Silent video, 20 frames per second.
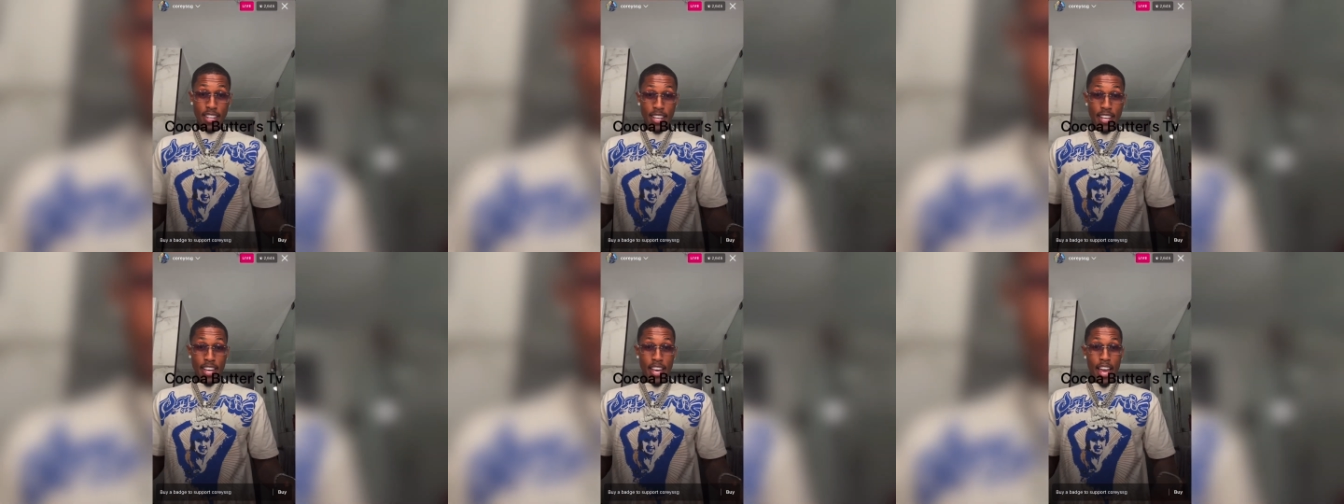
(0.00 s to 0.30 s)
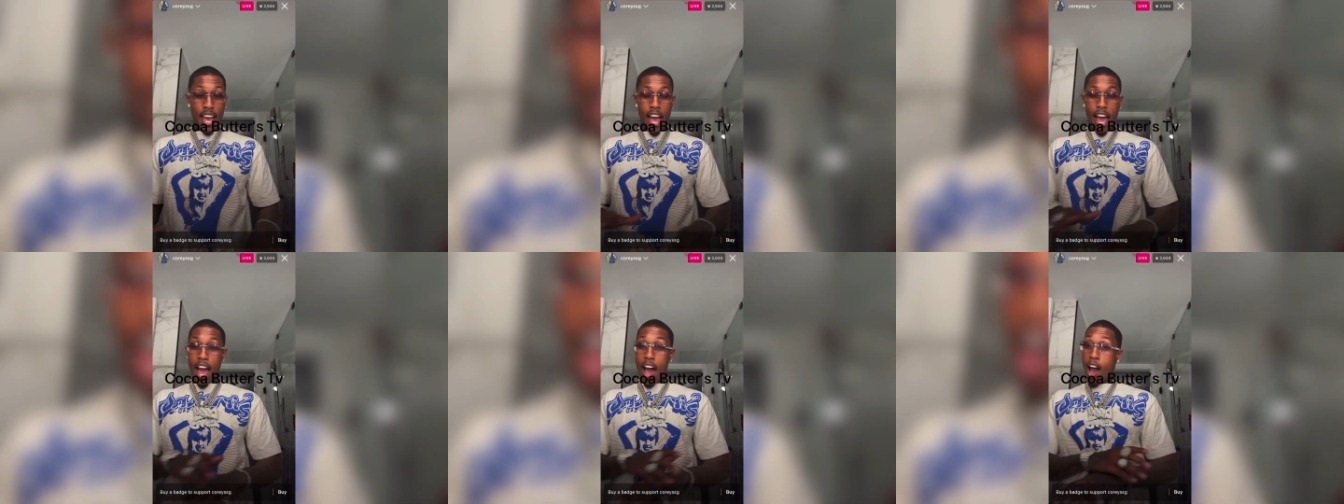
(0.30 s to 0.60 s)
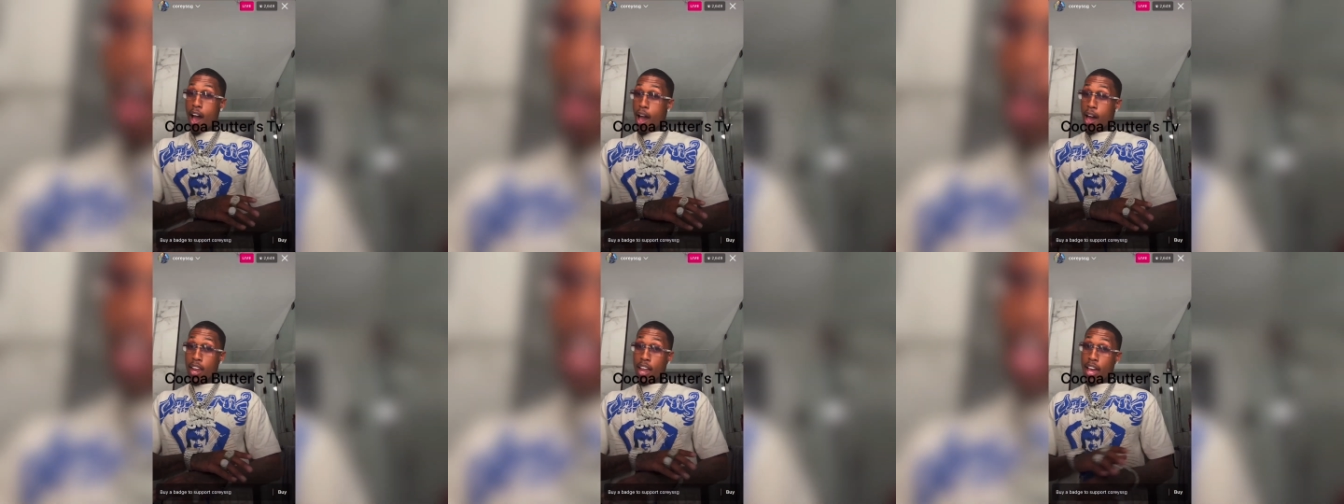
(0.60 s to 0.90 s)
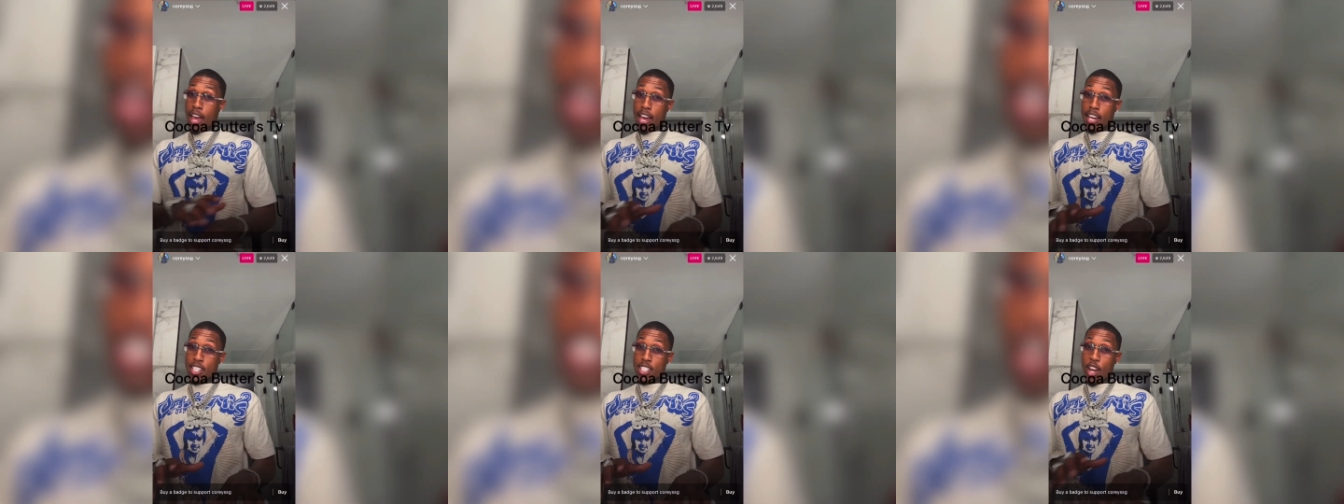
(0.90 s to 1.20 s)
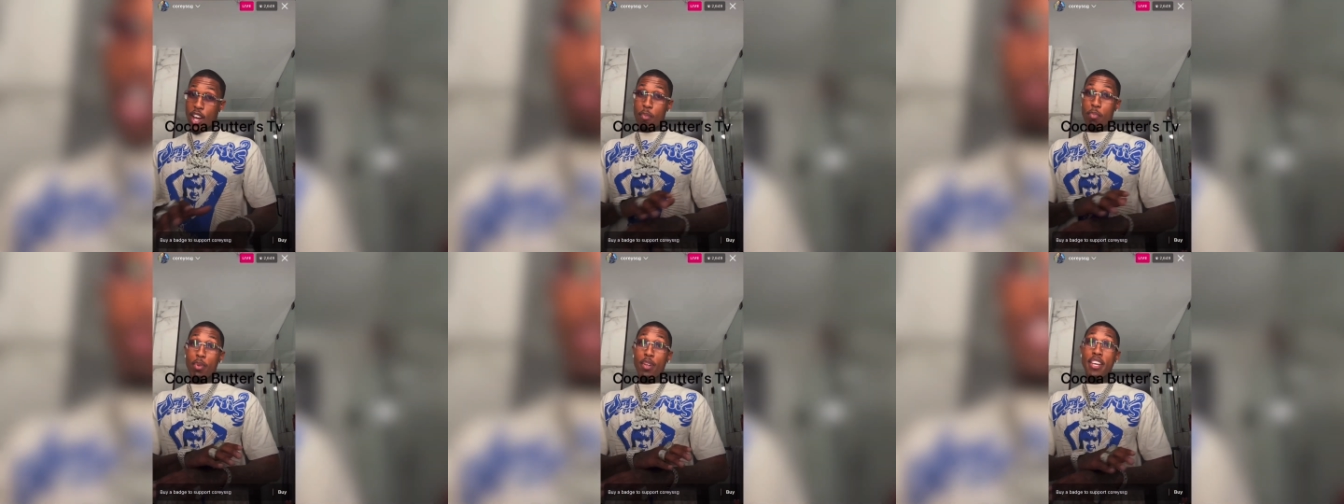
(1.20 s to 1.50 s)
I, all I ask y'all,
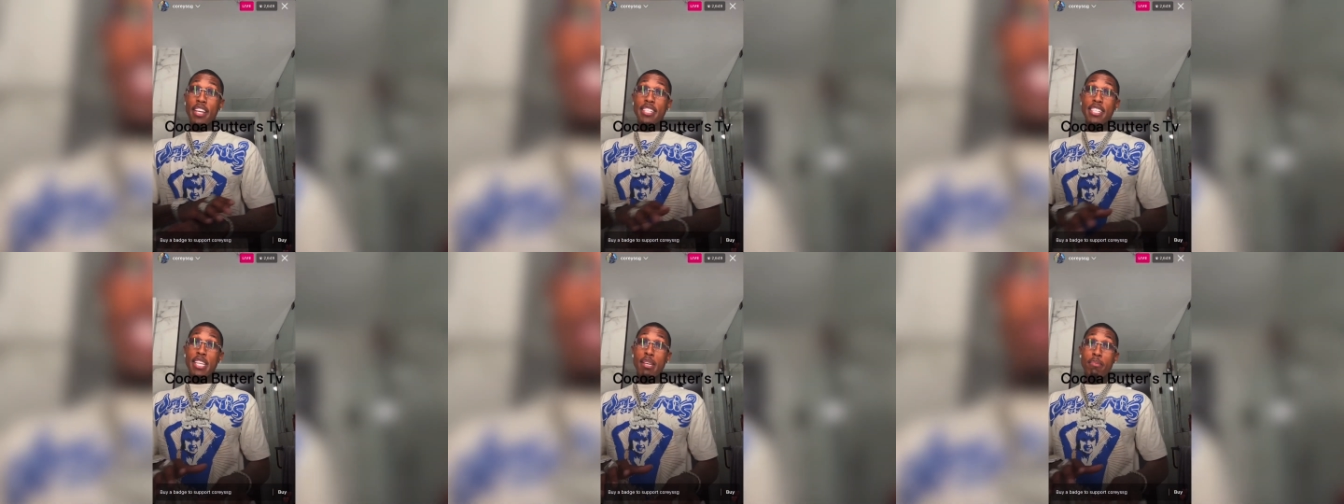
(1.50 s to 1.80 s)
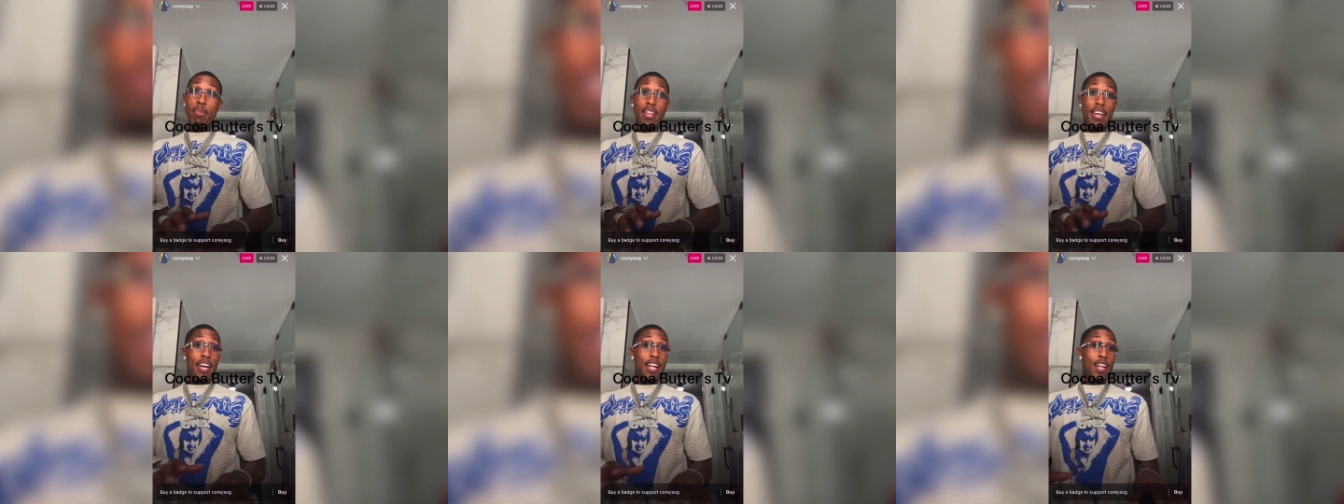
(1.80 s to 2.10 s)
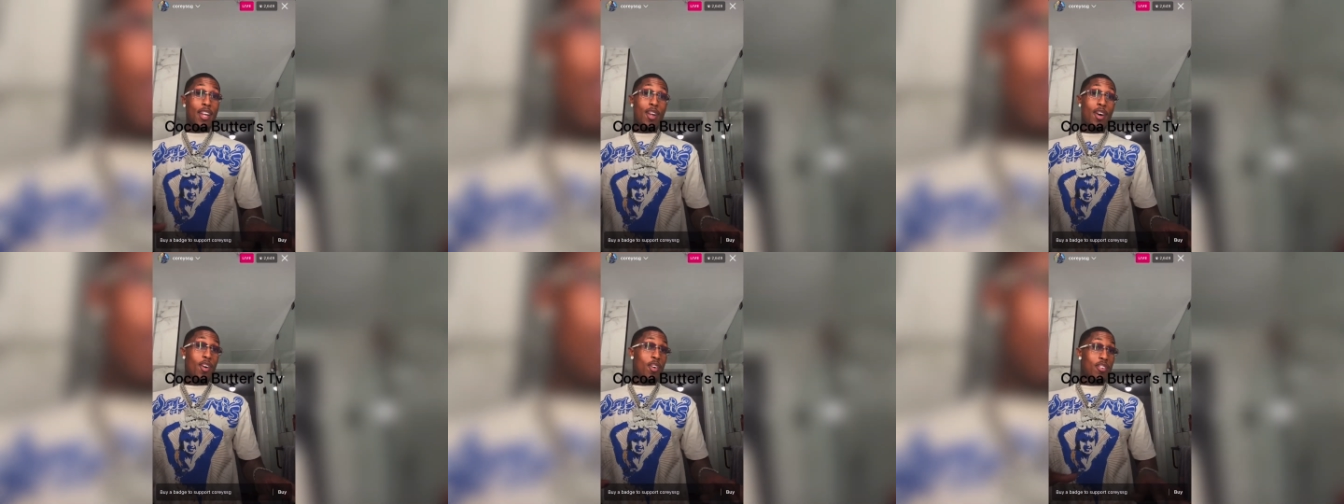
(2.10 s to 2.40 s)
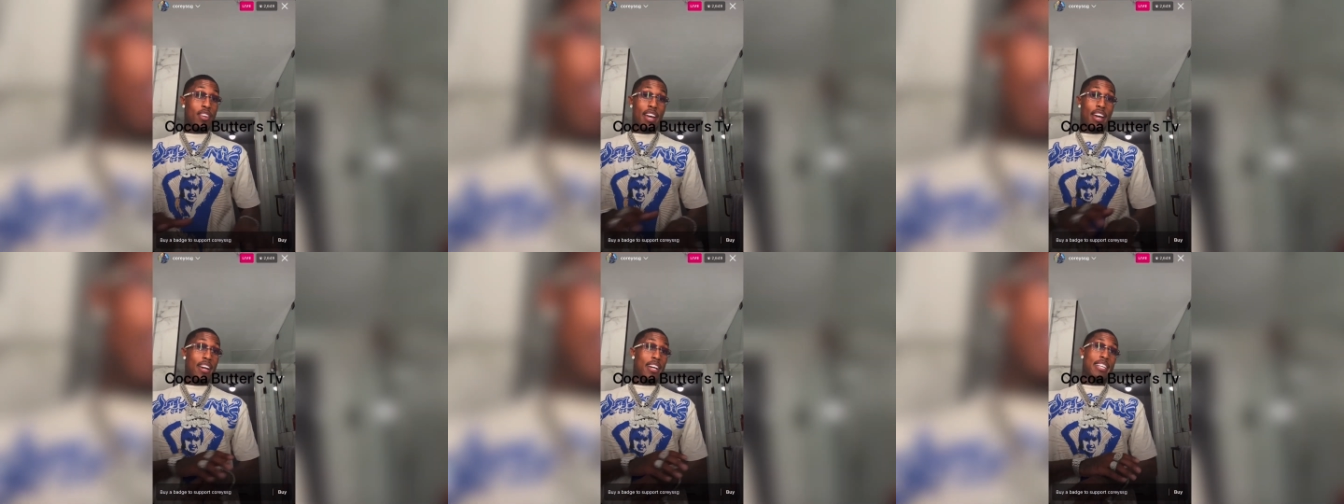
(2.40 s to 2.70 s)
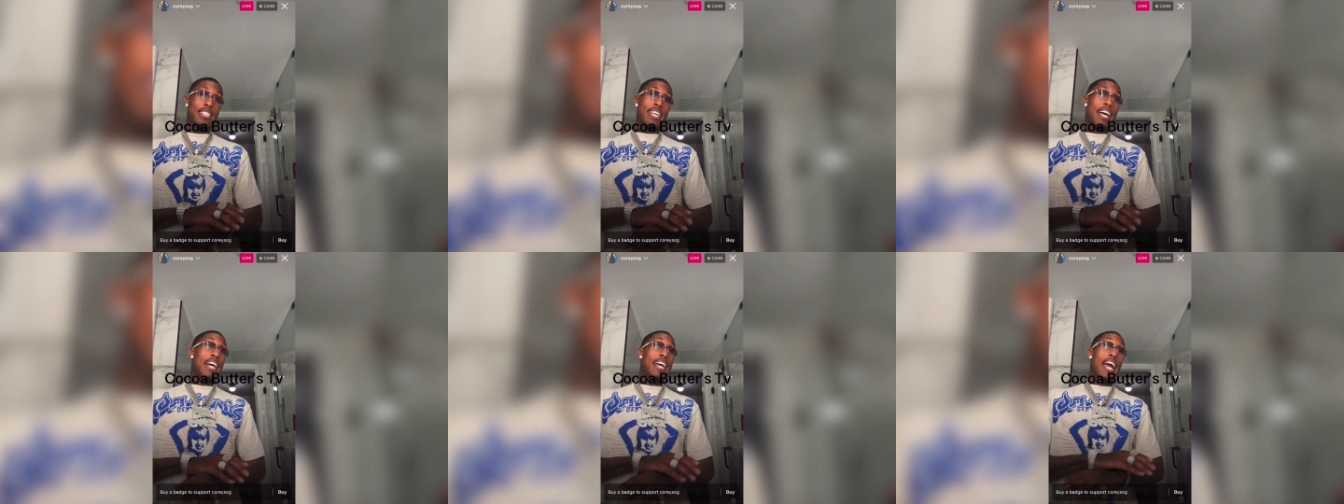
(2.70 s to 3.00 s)
please leave me the hell alone now, cause
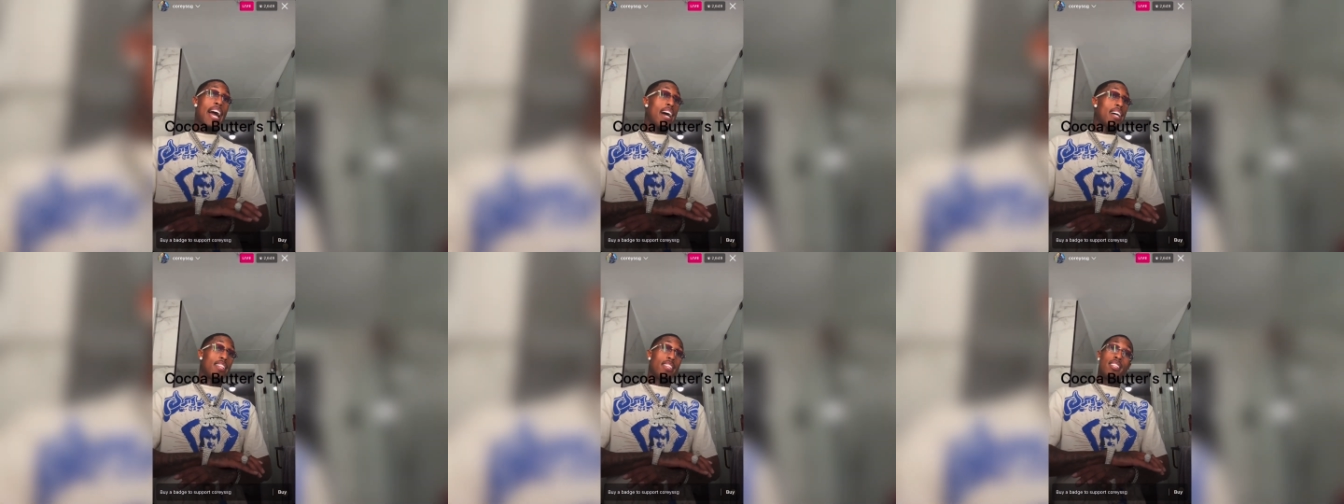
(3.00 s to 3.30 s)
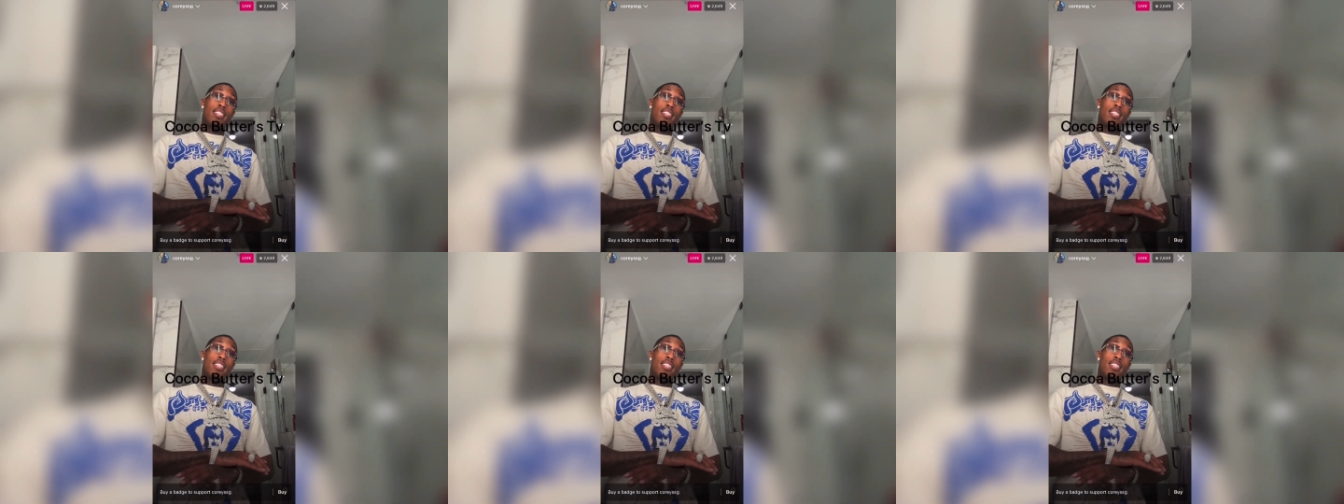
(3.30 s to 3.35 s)
I got